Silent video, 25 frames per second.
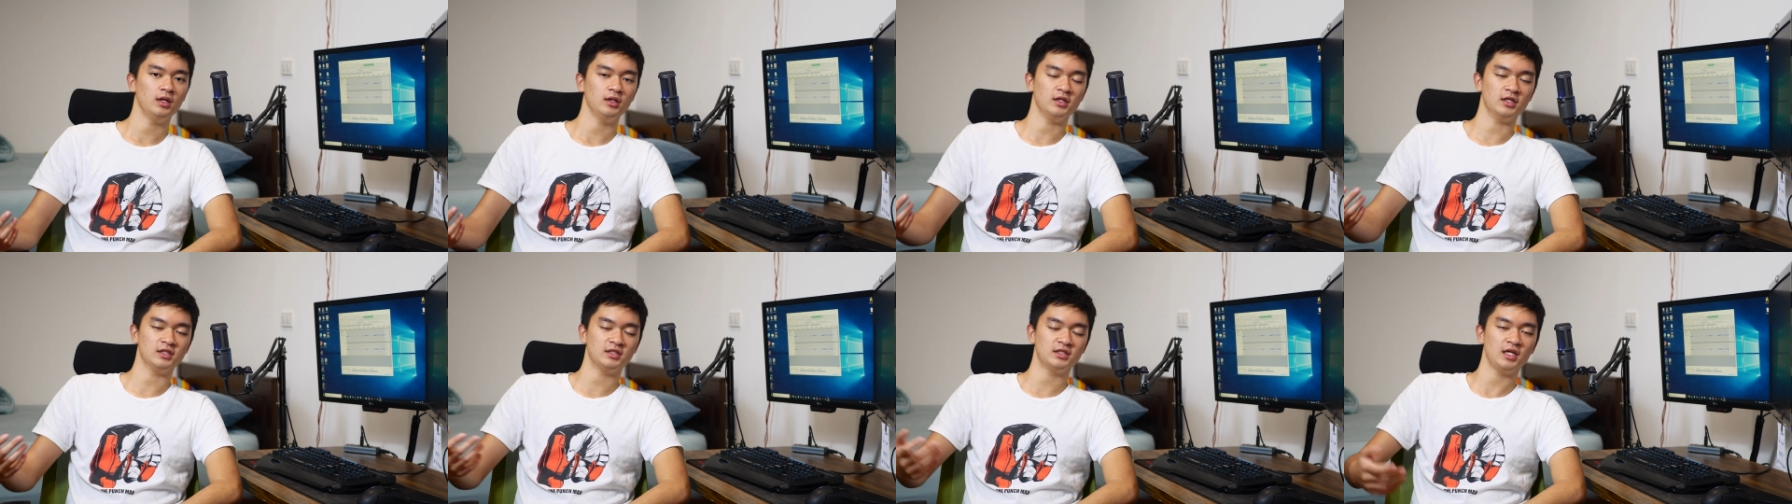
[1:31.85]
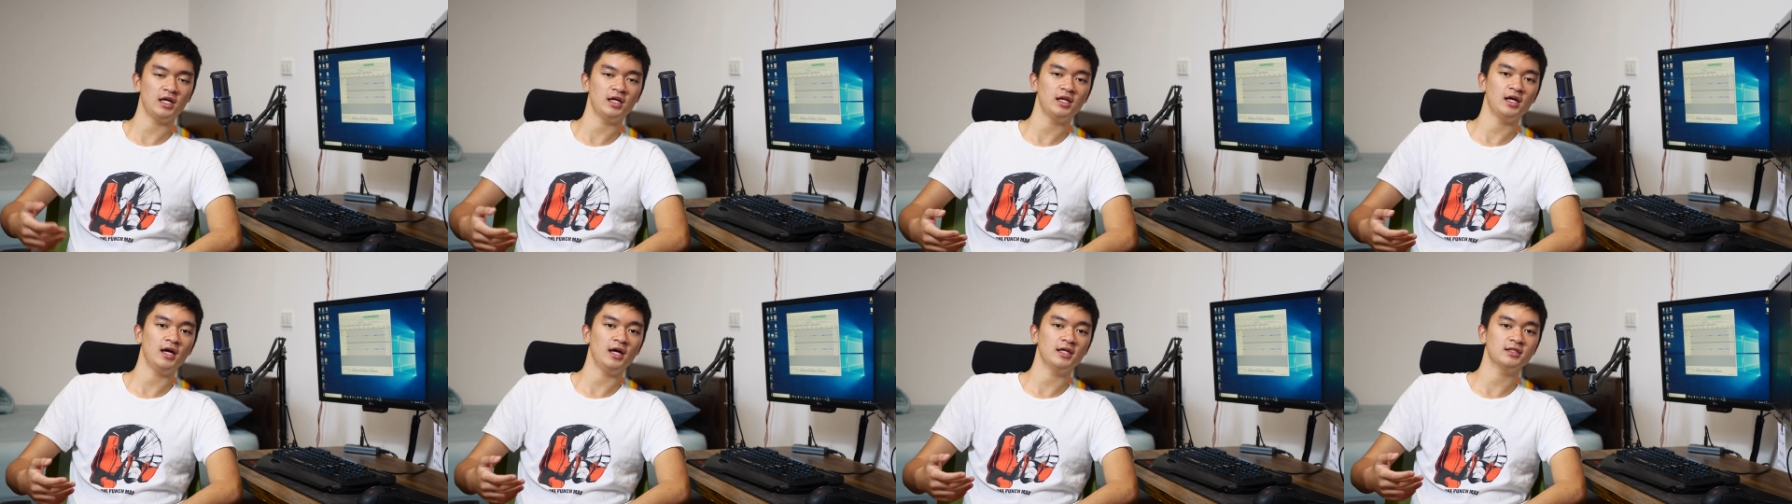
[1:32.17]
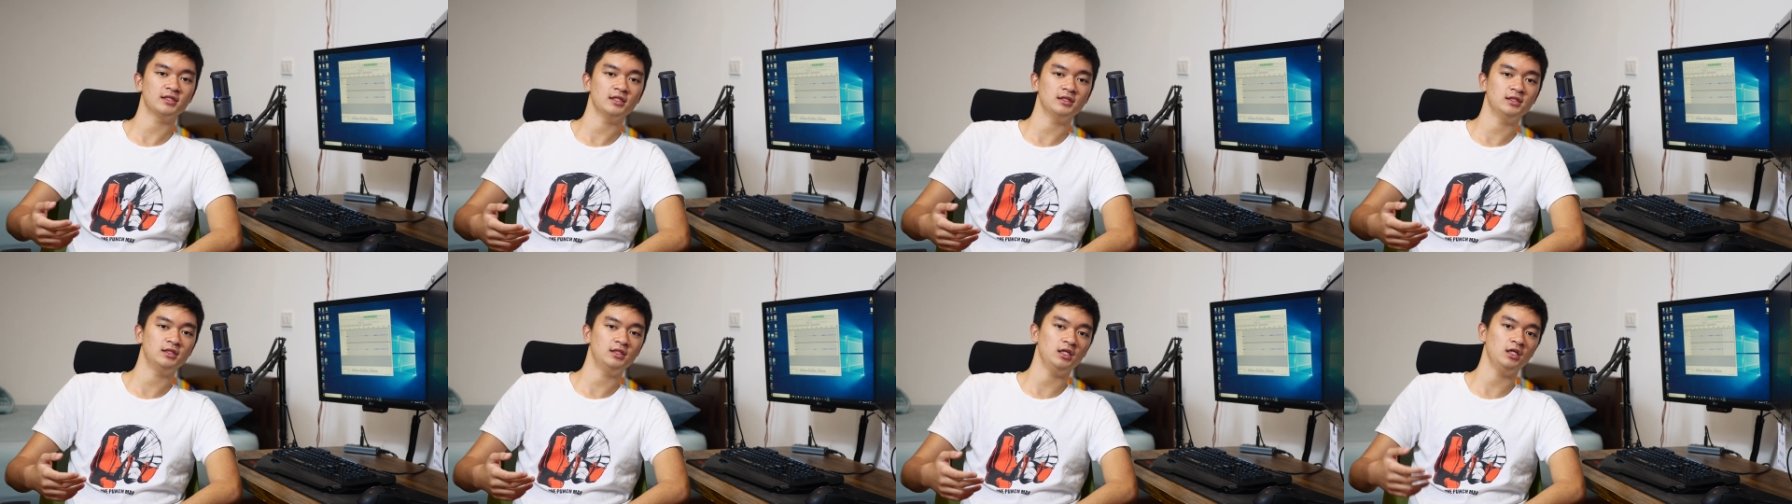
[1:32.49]
the SATA
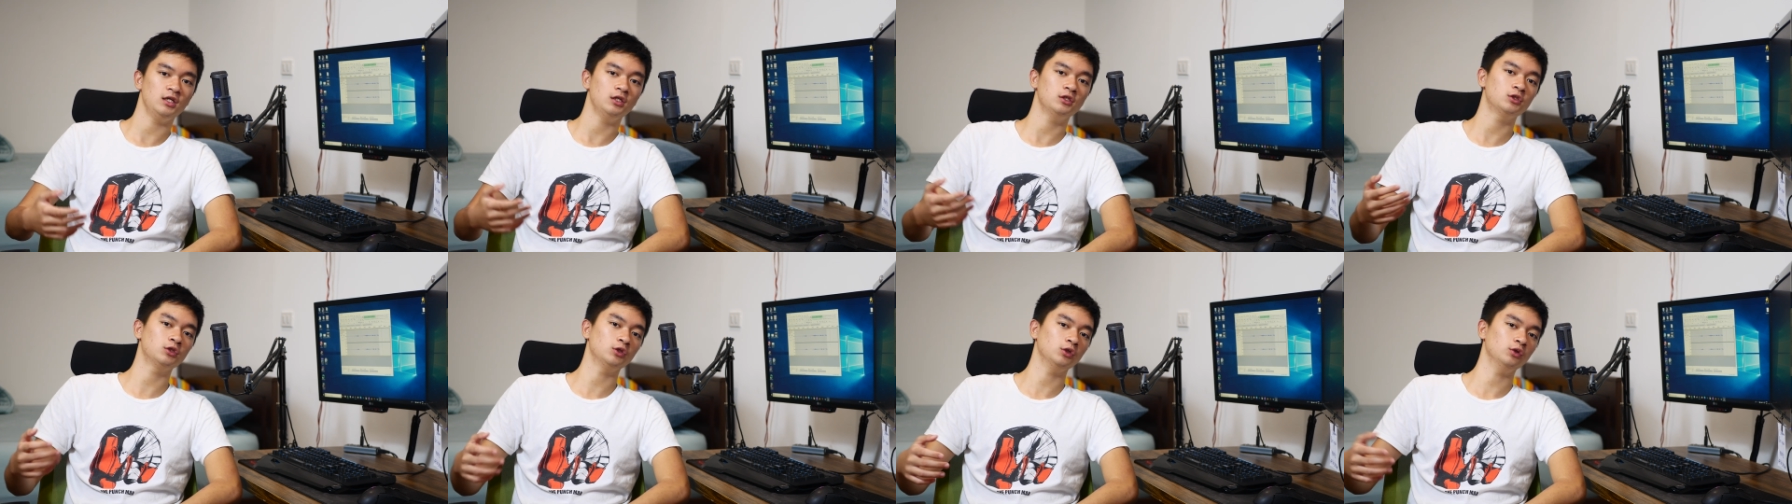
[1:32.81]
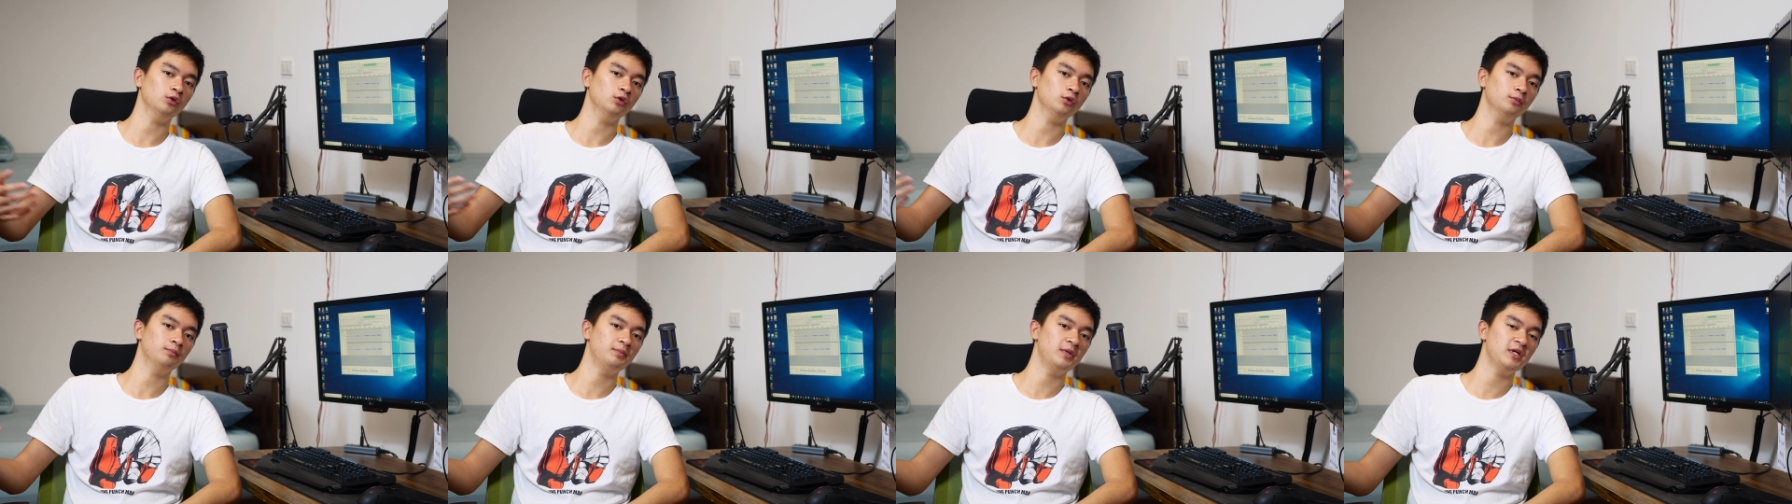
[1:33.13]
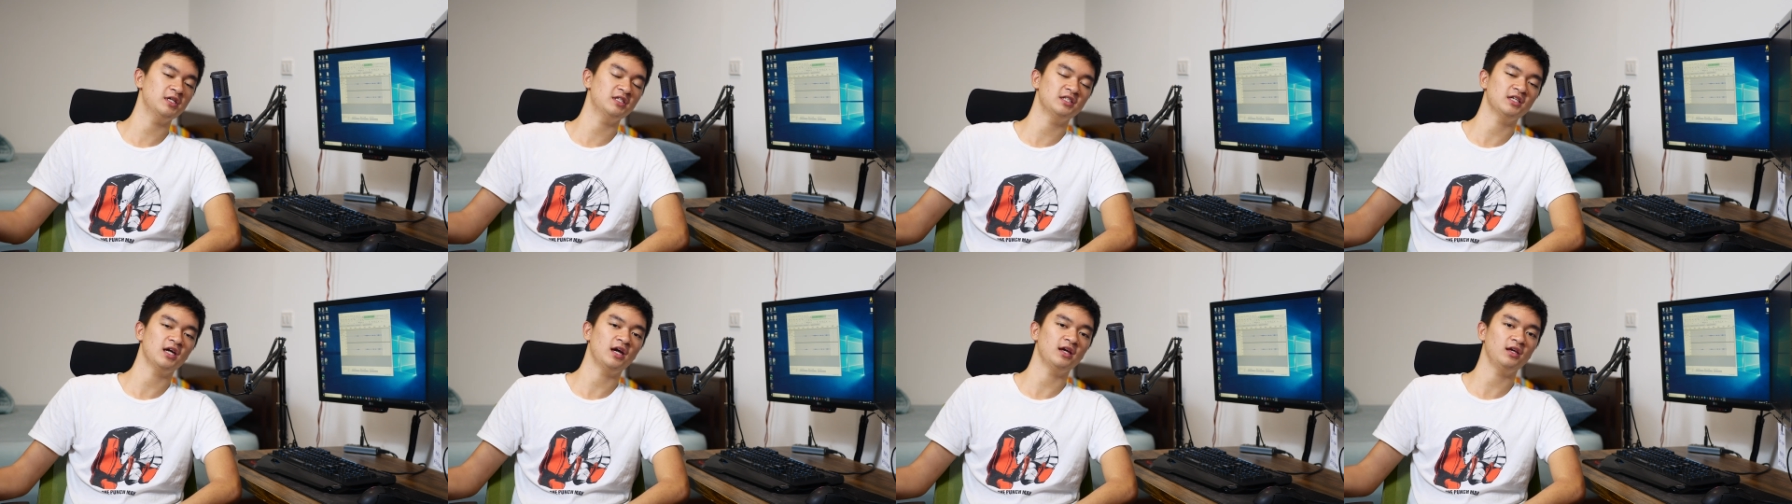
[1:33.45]
S S D to
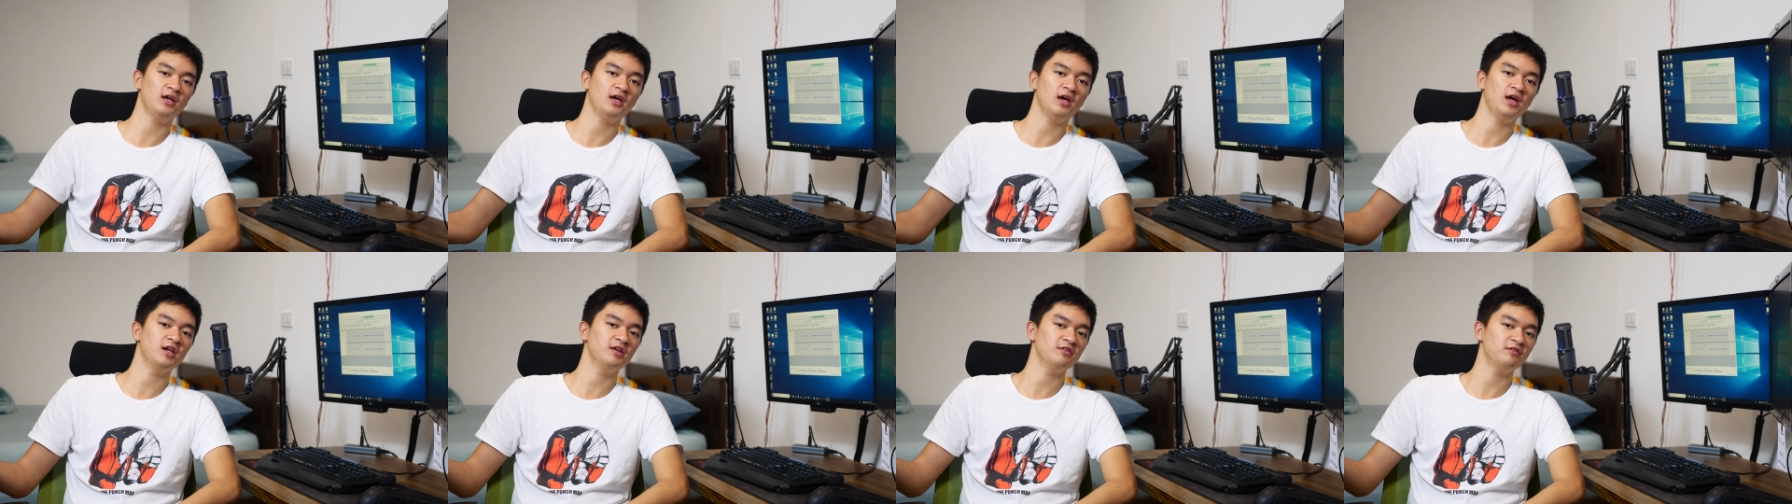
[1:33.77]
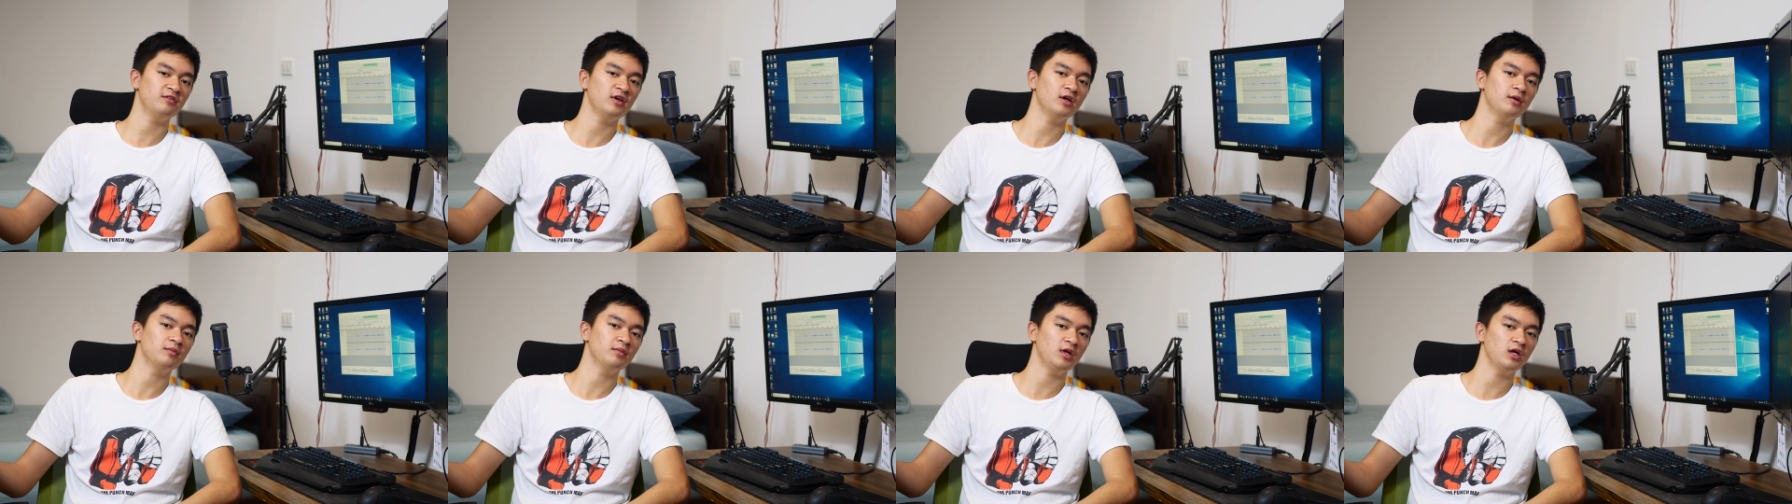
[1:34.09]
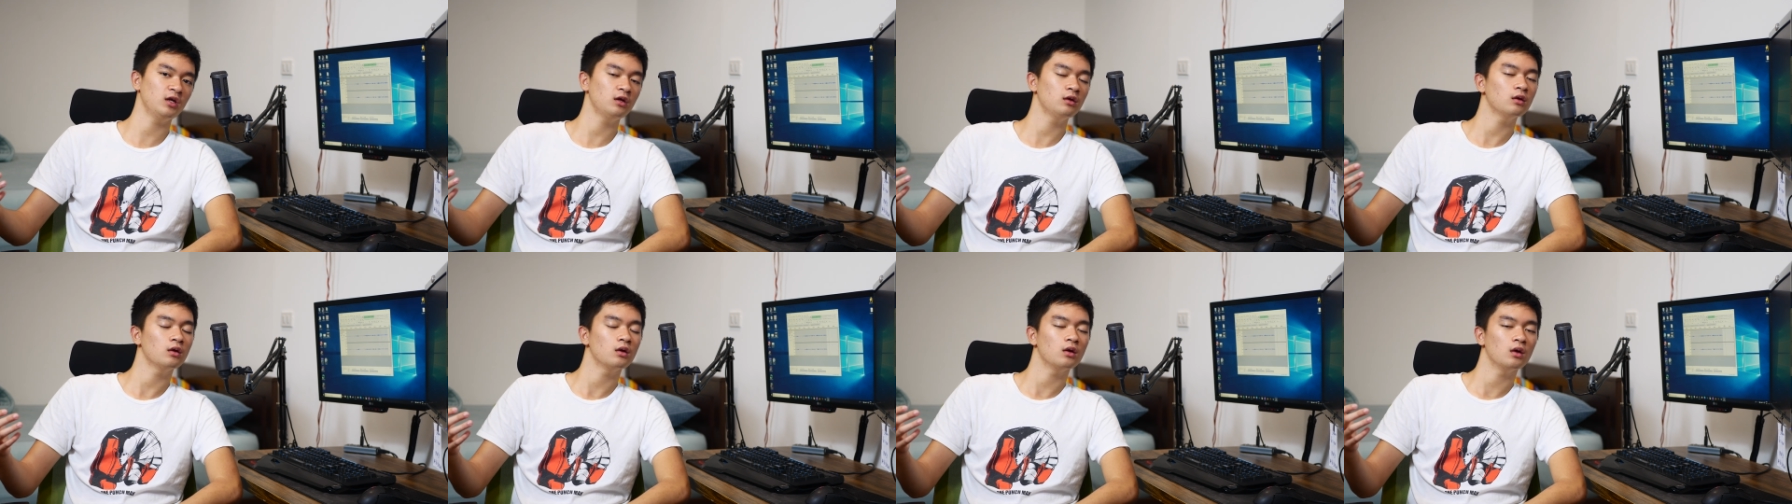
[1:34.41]
PCIe
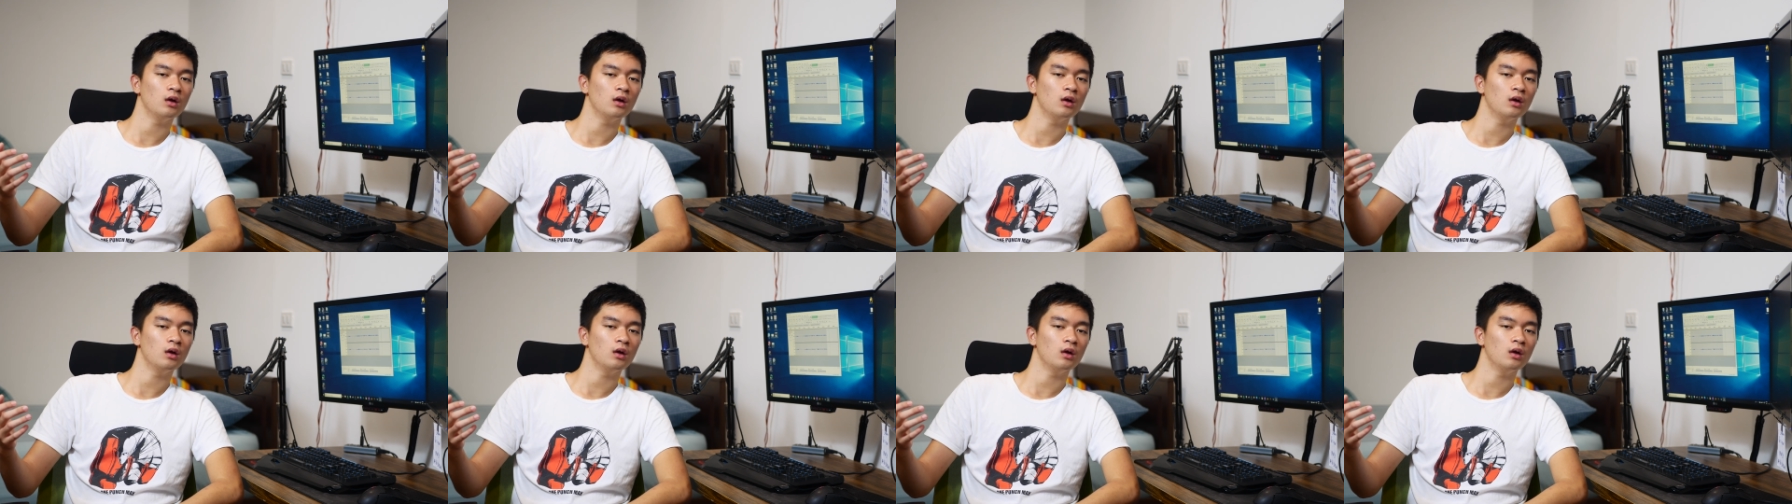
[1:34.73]
NVMe,